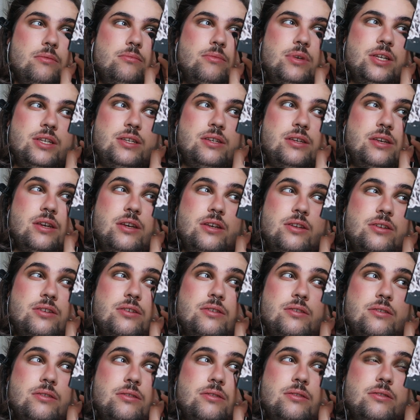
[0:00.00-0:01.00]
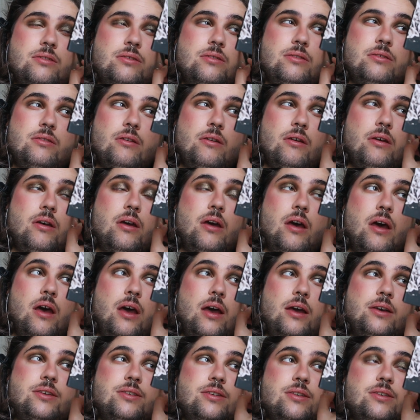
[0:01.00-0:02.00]
medication,
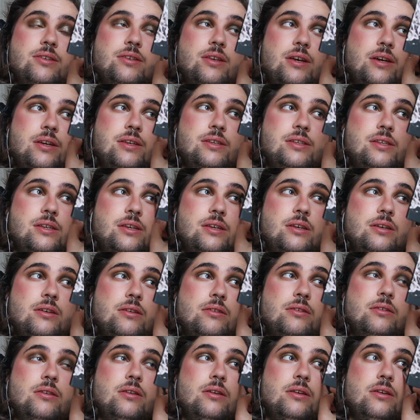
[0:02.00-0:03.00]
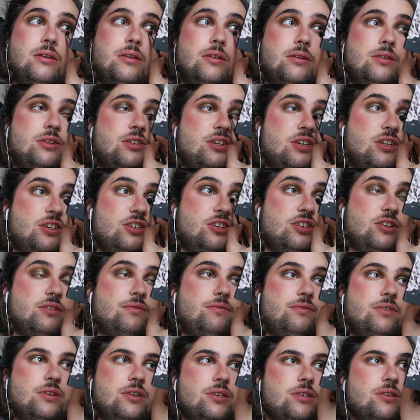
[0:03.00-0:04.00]
exercising,
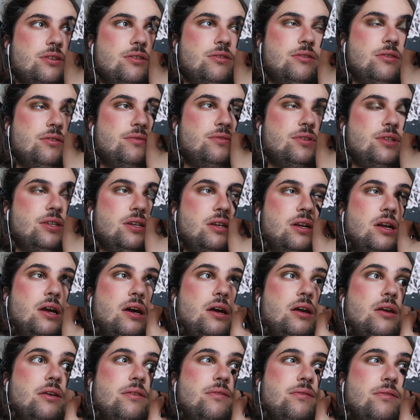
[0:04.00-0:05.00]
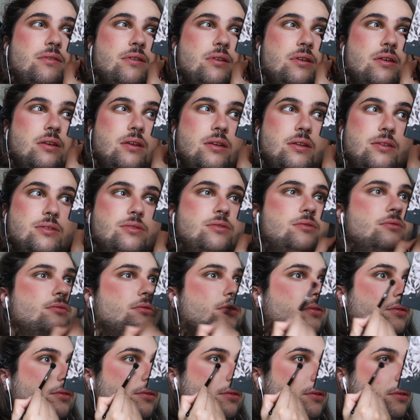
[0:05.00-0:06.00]
changing things in your everyday life, and so
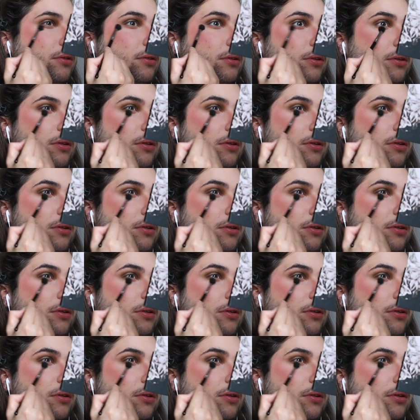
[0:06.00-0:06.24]
on.